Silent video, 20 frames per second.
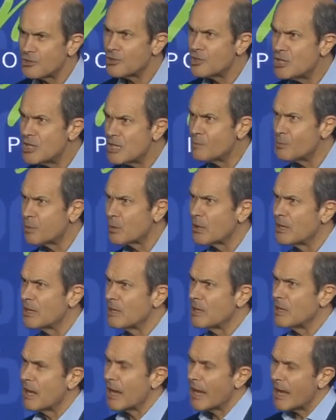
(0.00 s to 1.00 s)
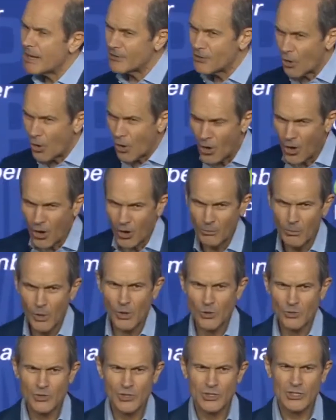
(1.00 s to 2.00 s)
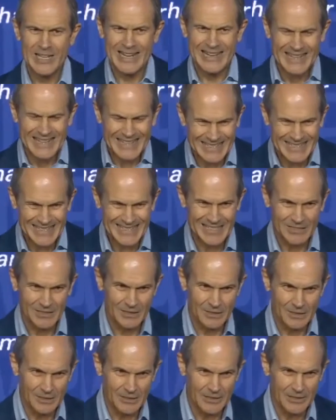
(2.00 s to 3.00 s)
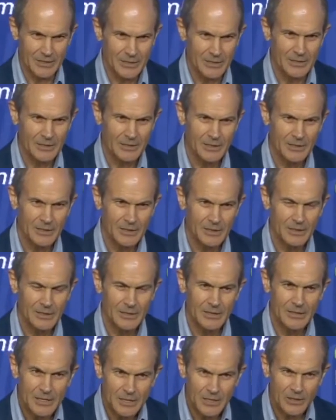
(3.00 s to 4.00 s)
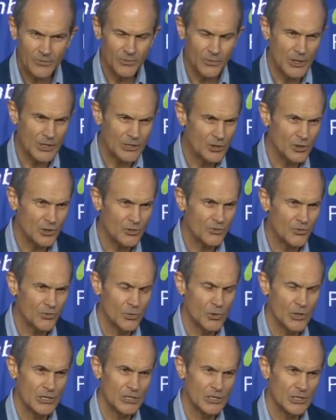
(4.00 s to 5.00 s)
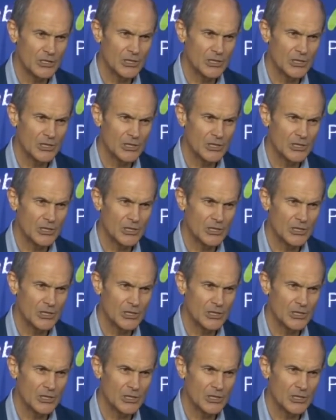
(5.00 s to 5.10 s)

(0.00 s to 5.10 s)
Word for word: cheaply, and almost instantly in a friction free